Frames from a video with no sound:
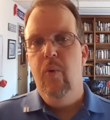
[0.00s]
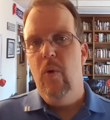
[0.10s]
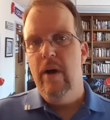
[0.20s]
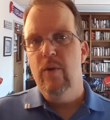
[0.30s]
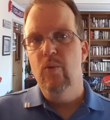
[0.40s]

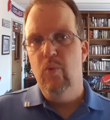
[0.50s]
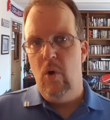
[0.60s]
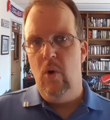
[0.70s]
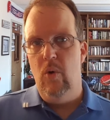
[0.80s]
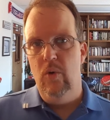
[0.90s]
what
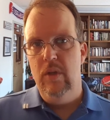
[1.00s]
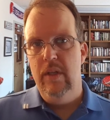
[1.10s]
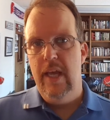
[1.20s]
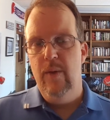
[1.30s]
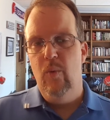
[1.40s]

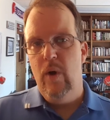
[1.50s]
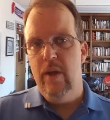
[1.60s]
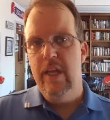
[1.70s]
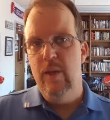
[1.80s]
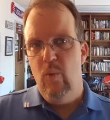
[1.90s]
role and
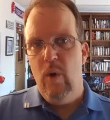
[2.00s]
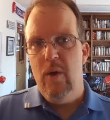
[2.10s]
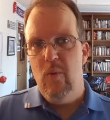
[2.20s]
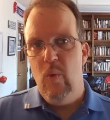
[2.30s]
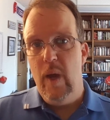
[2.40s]
in
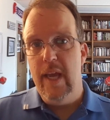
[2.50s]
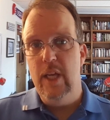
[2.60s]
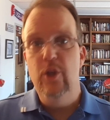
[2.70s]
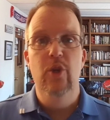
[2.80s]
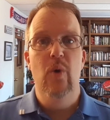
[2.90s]
what
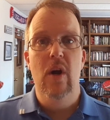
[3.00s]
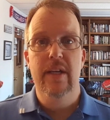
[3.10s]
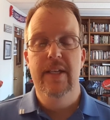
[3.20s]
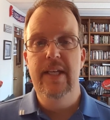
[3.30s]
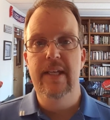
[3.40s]
way do our
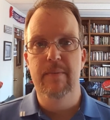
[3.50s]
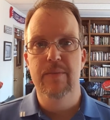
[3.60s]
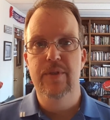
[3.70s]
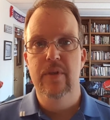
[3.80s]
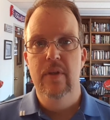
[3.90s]

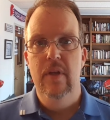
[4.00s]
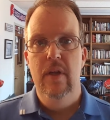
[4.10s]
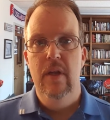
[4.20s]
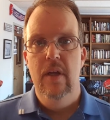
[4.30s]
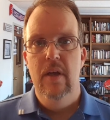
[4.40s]
teams
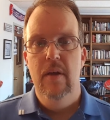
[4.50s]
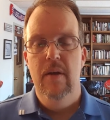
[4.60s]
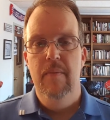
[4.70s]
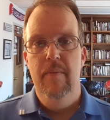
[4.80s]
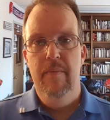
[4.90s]

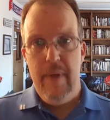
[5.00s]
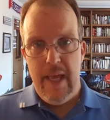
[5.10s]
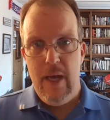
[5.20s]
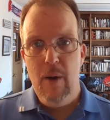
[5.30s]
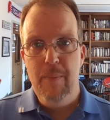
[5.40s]

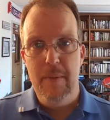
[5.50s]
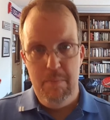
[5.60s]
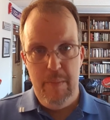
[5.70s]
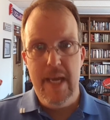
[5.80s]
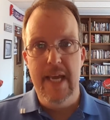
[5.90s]
help
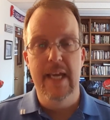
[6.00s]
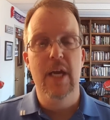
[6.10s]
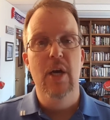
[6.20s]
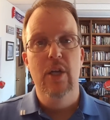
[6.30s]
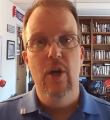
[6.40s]

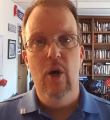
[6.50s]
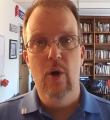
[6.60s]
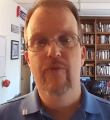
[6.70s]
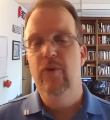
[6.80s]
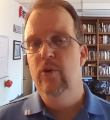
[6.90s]
make
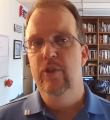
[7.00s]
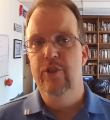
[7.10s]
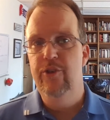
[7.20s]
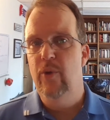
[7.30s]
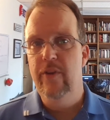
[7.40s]
hopeful,
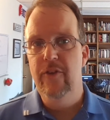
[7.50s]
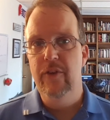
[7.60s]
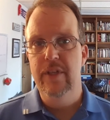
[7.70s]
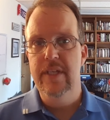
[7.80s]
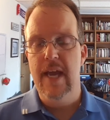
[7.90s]
joyful
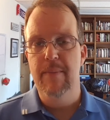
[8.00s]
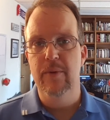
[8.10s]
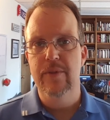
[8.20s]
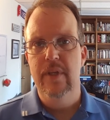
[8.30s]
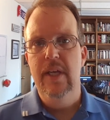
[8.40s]

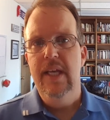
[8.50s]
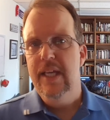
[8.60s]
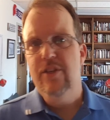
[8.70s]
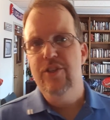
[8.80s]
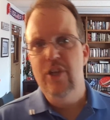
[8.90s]
disciples?
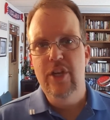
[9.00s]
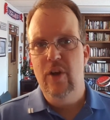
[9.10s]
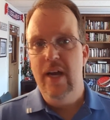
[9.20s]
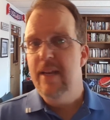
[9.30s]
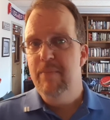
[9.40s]
And just so you
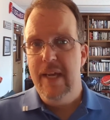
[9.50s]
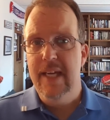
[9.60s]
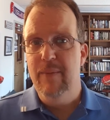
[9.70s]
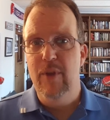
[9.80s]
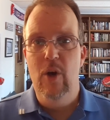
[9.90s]
know, I didn't make
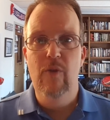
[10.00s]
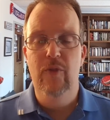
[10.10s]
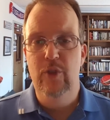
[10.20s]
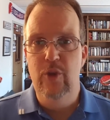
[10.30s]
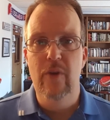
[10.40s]
up the
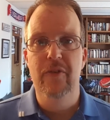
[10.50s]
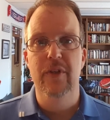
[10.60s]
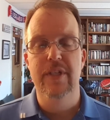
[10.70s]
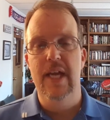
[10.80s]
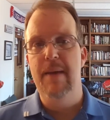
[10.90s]
hopeful, joyful
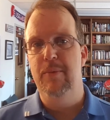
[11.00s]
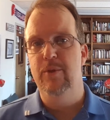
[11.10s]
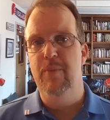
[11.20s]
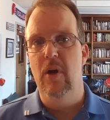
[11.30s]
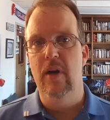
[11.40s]
disciples
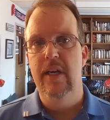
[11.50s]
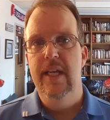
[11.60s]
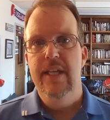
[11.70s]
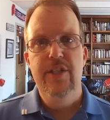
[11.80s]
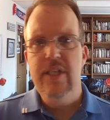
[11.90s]
part.
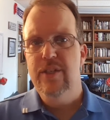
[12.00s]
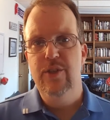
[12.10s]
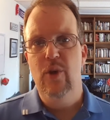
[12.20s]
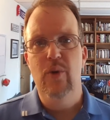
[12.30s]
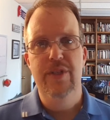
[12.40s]
Jesus
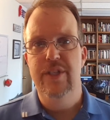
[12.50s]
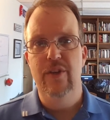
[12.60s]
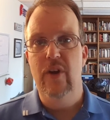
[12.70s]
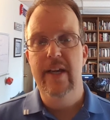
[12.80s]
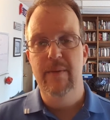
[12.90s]
told us in the
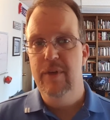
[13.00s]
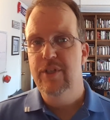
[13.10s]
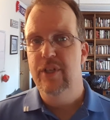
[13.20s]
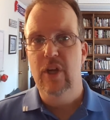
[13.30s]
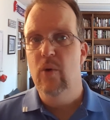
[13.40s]
Great
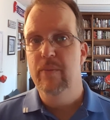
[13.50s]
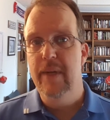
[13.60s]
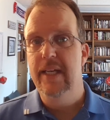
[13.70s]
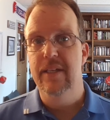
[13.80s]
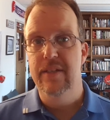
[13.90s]
Commission to go and
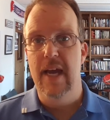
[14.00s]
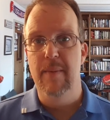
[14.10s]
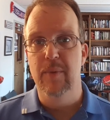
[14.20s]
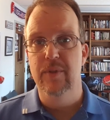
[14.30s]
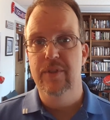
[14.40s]
make
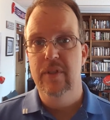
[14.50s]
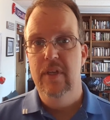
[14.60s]
disciples.